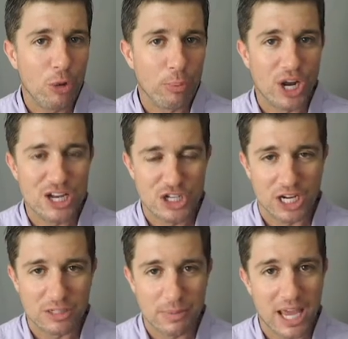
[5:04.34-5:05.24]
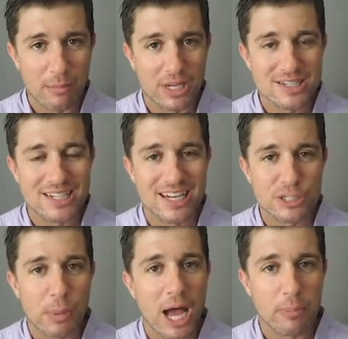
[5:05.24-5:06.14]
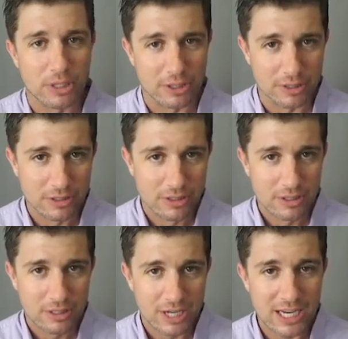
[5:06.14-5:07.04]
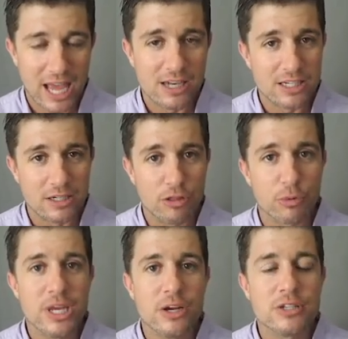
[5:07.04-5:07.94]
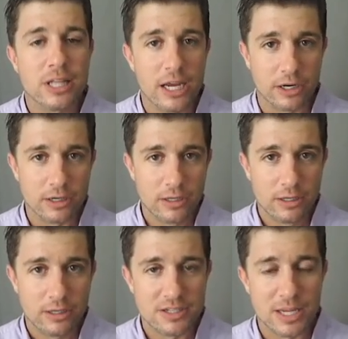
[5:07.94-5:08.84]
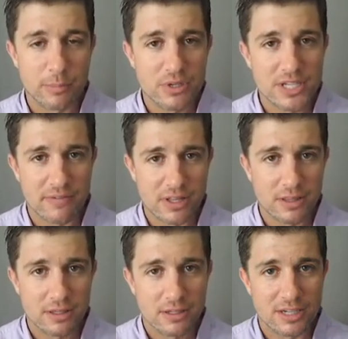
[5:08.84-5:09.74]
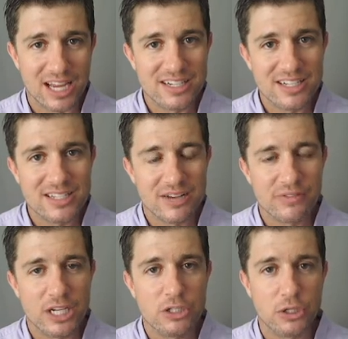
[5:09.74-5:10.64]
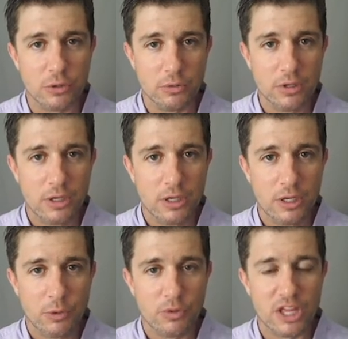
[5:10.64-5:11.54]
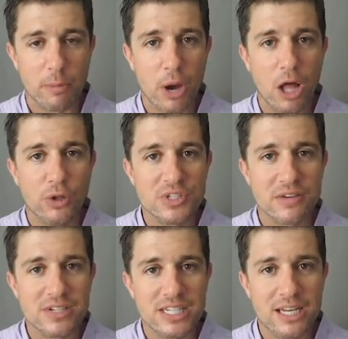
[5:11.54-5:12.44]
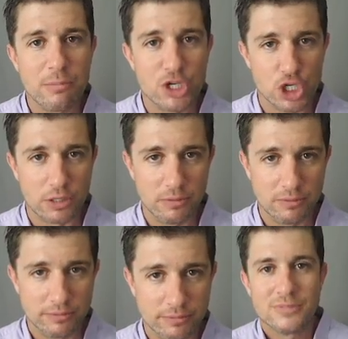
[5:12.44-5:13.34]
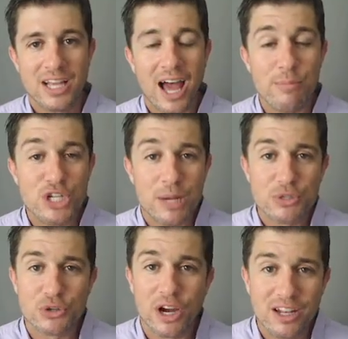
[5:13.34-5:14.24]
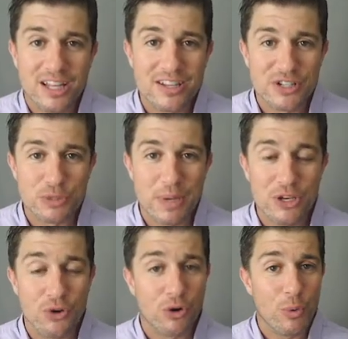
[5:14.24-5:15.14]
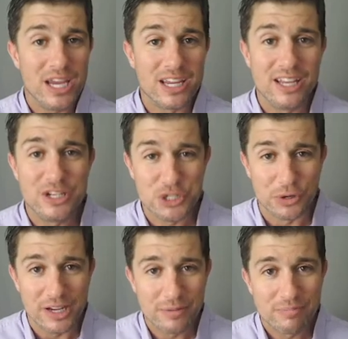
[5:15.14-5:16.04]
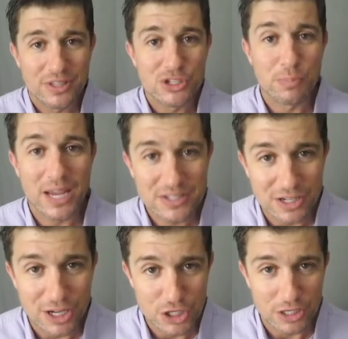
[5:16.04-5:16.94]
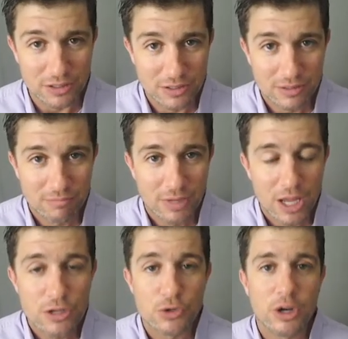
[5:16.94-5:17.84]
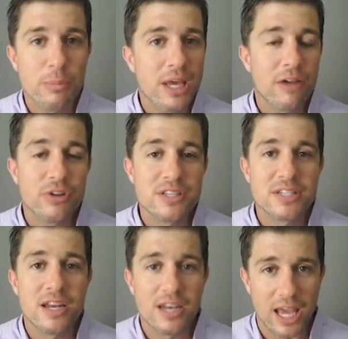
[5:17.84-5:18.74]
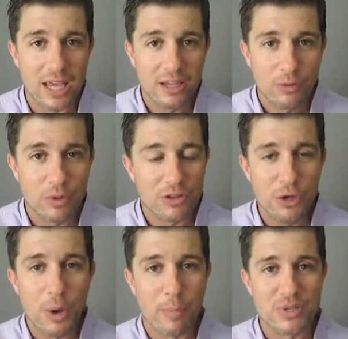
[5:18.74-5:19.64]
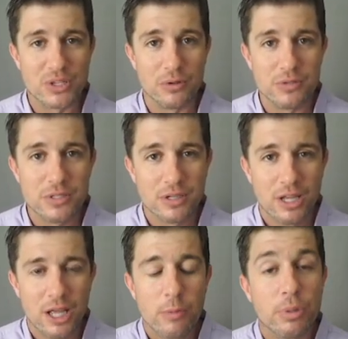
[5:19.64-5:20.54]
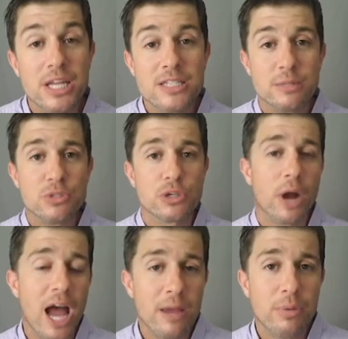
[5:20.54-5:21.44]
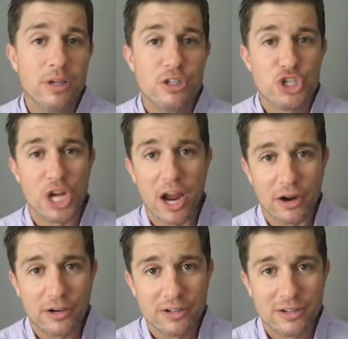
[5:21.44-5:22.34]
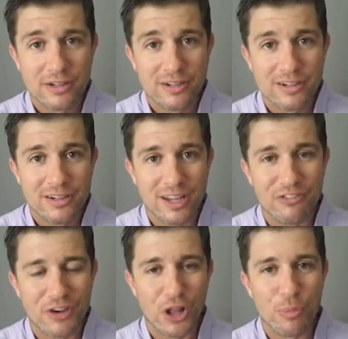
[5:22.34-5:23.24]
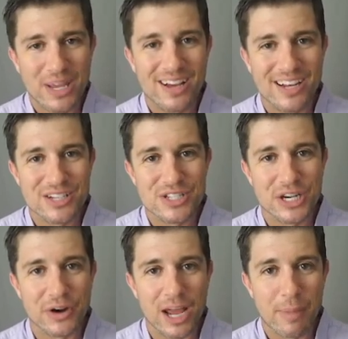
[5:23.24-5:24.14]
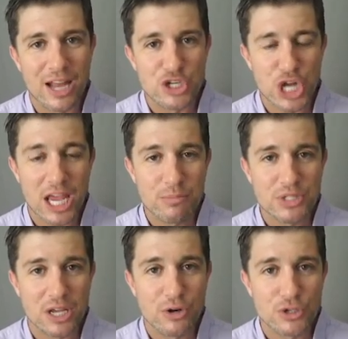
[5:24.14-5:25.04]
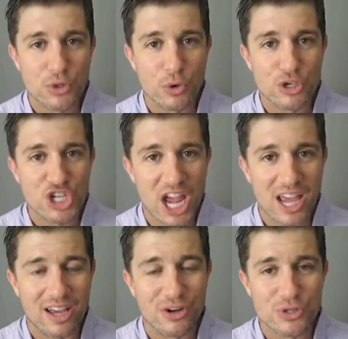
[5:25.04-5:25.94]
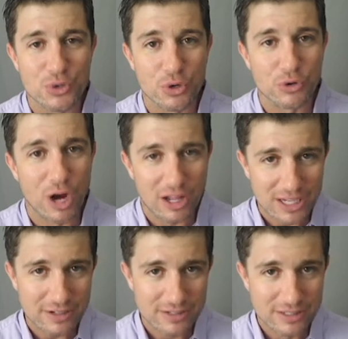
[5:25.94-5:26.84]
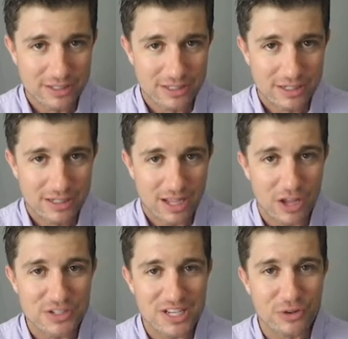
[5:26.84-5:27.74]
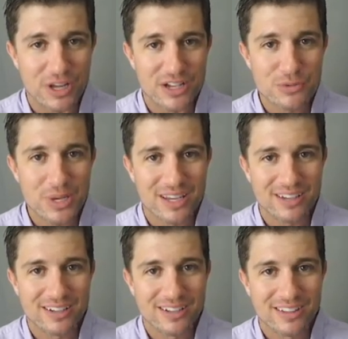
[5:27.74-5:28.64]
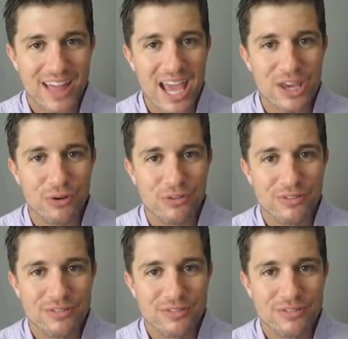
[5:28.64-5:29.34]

project became less and less popular and ended 3 years later, December 7th, 1972, with the Apollo 17 mission. I'm James Crawley. This has been Your Week in History, Space Edition. Join me every Sunday with new episodes. Please subscribe, share, and follow me on Instagram at James_J_Crawley. I'll see you next week. Thank you.